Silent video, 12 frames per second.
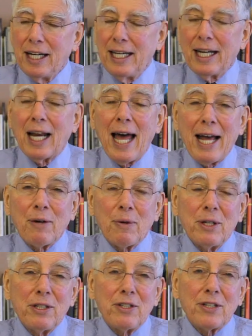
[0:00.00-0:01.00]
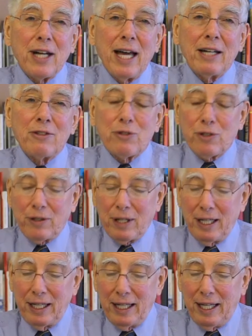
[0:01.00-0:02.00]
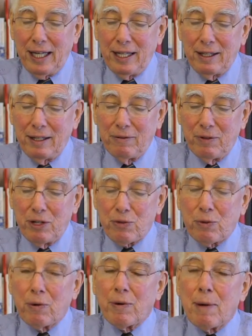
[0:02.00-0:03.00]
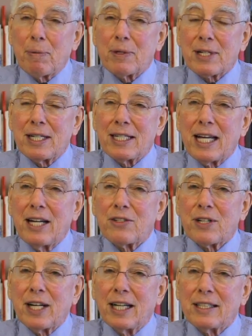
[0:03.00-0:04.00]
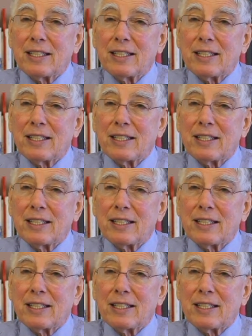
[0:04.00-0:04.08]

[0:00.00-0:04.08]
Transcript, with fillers: in language and certainly in the visual representation on